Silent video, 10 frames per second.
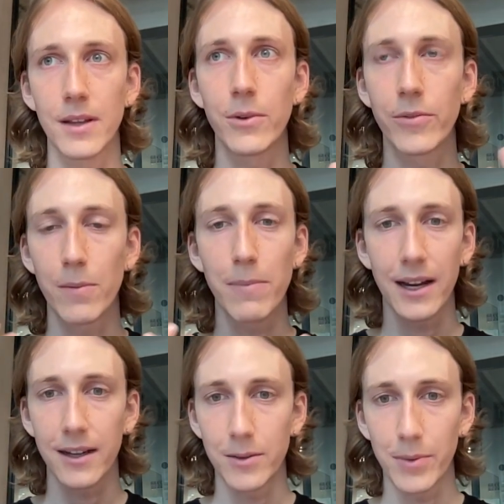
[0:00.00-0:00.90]
we've got a
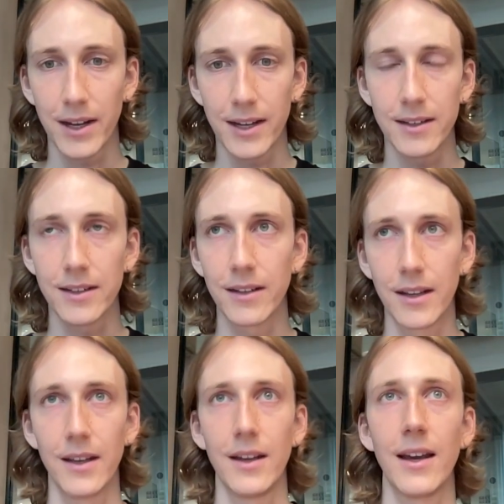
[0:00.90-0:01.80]
backend behind it,
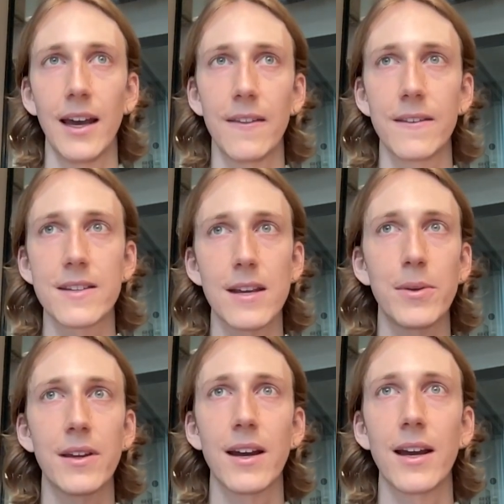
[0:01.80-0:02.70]
and this
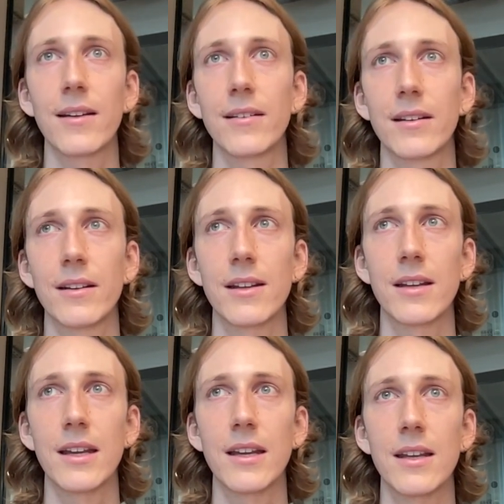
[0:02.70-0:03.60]
API
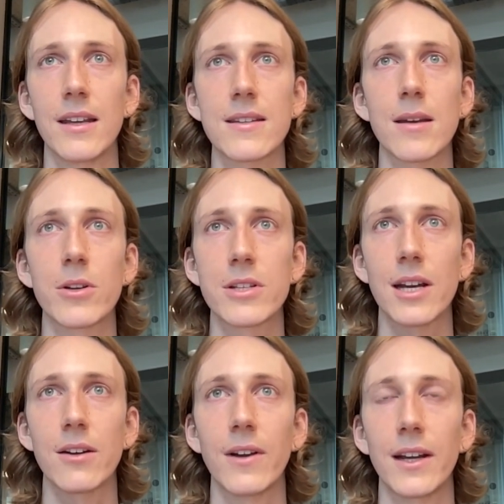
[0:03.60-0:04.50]
is able to
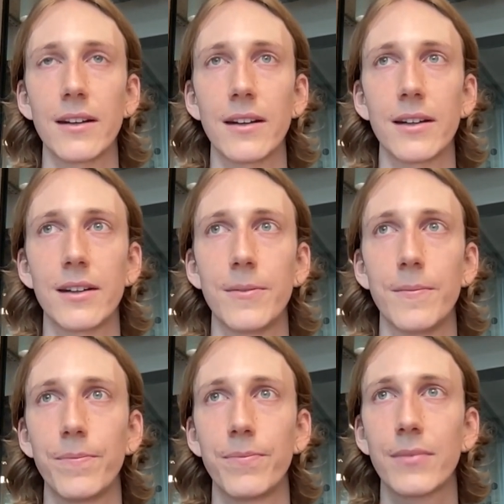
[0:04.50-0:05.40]
generate
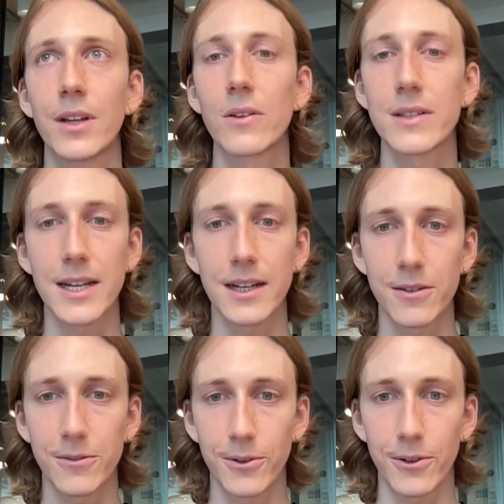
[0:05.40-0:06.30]
call
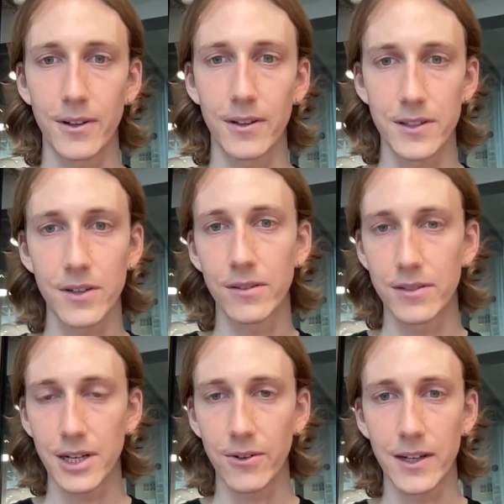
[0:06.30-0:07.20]
data
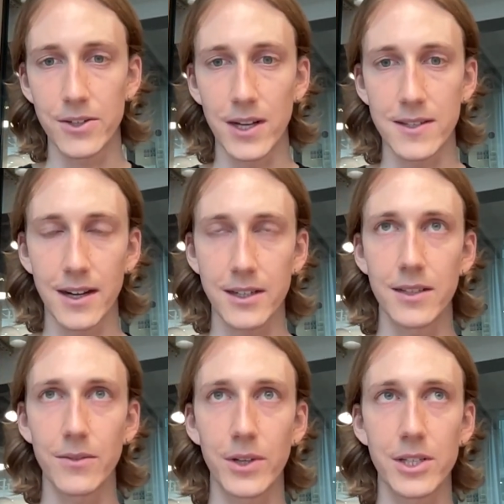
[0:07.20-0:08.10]
generate a
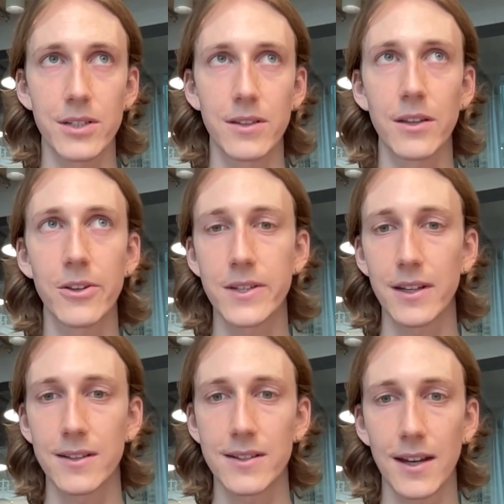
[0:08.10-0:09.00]
transaction which the user
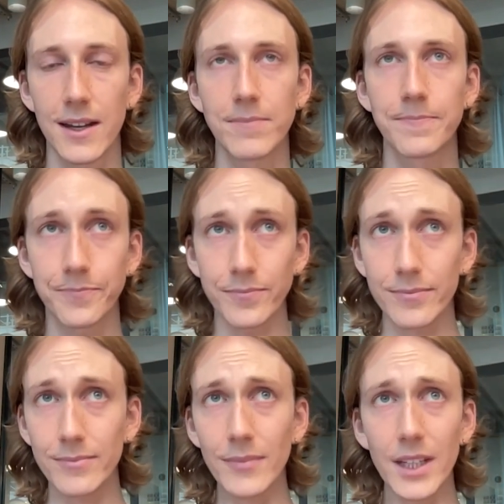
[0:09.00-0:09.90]
can sign
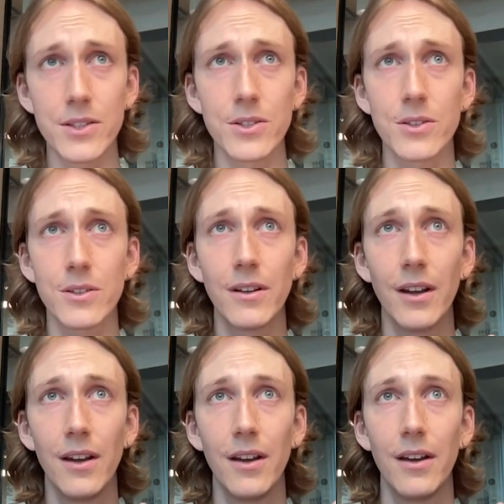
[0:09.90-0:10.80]
to do
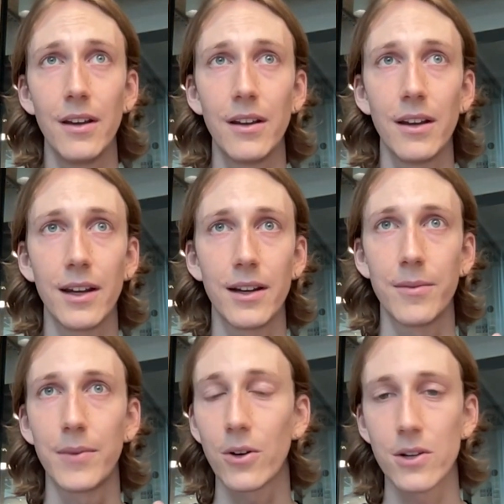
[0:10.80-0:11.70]

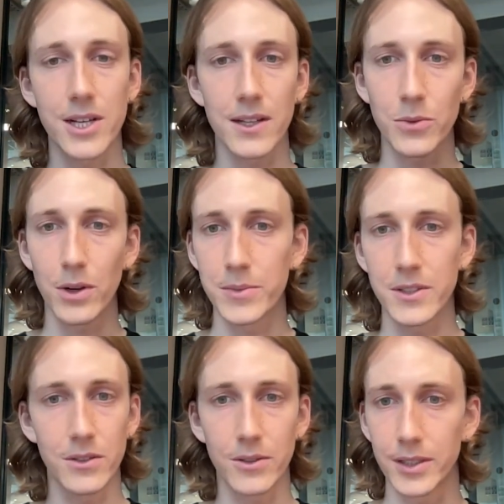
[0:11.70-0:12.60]
a cross-chain swap,
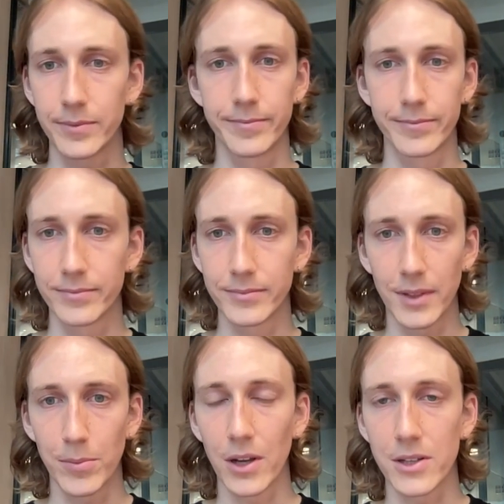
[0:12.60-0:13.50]
to do a
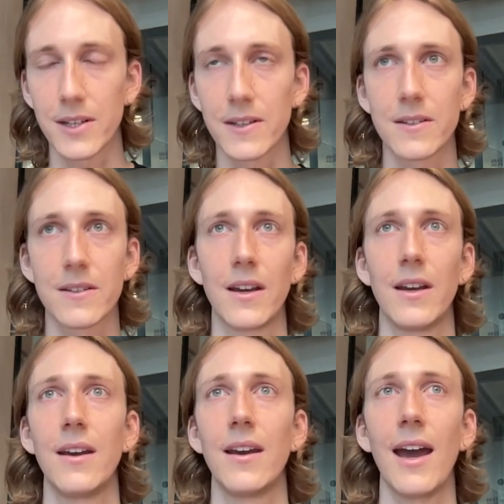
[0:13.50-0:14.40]
purchase,
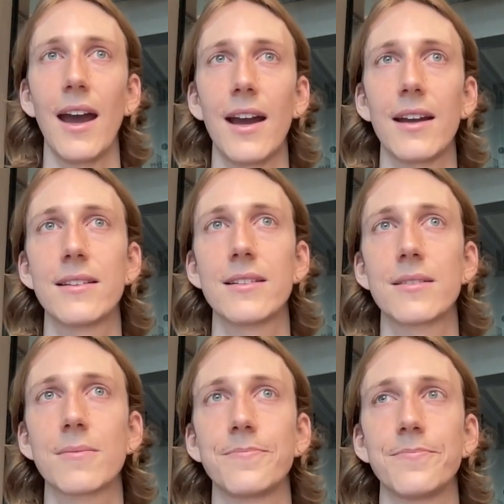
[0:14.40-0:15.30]
and